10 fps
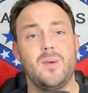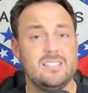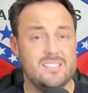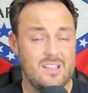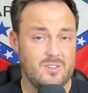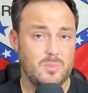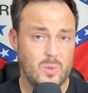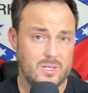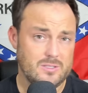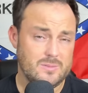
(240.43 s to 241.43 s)
seven
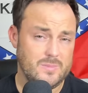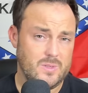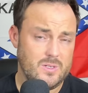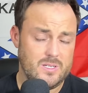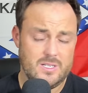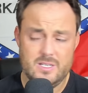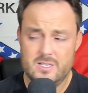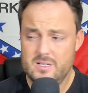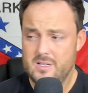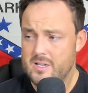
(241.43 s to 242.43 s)
points.
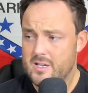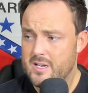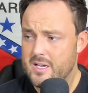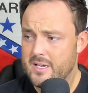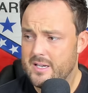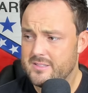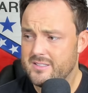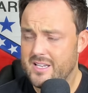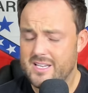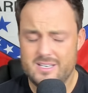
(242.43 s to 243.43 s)
Uh, I think
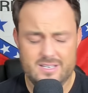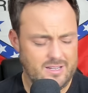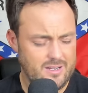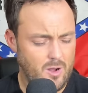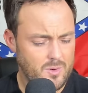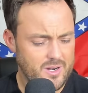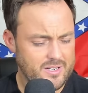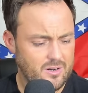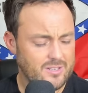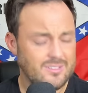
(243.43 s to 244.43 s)
they ended, uh, Auburn
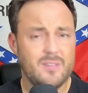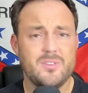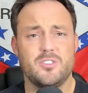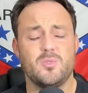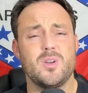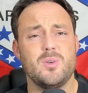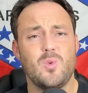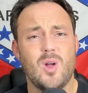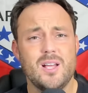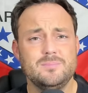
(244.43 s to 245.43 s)
ended on an eleven to three
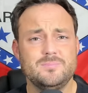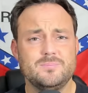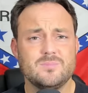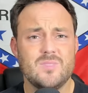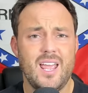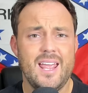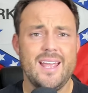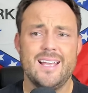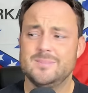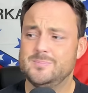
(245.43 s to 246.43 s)
run,
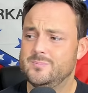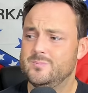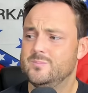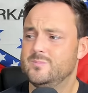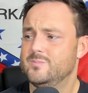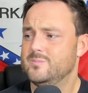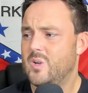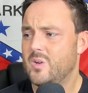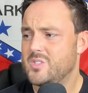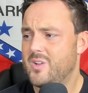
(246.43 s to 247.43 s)
and
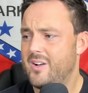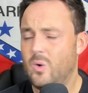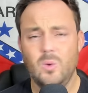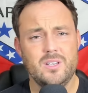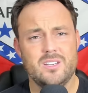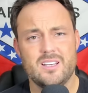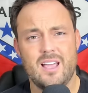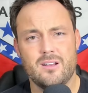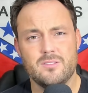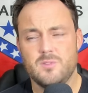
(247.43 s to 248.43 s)
Arkansas had a hole to dig
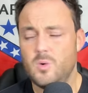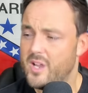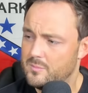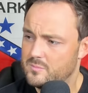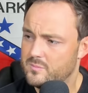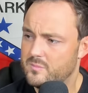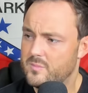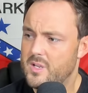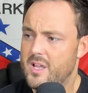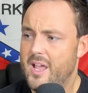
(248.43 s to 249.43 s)
out of. Okay.
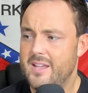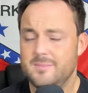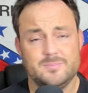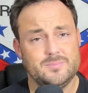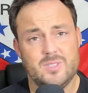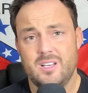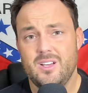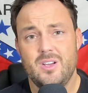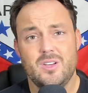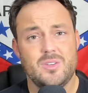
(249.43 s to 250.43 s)
Hey,
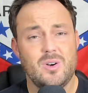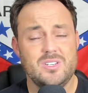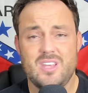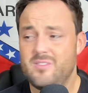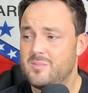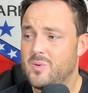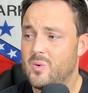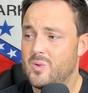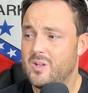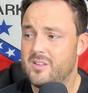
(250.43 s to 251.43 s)
thirty-seven
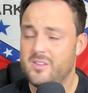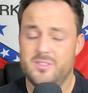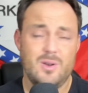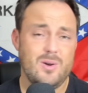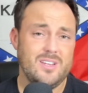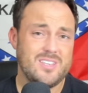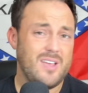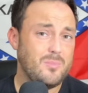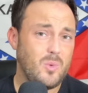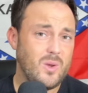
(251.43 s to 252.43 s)
po- uh, the
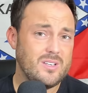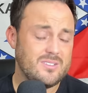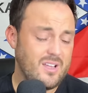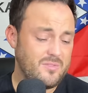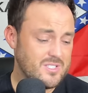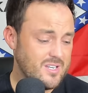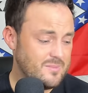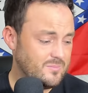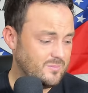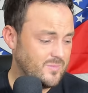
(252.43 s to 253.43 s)
thirty-seven point
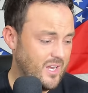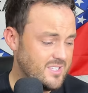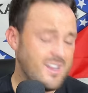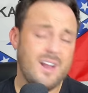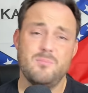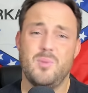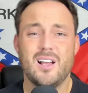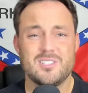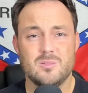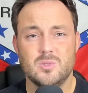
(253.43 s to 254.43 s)
deficit, it's not
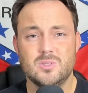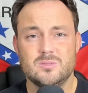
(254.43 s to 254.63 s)
impossible.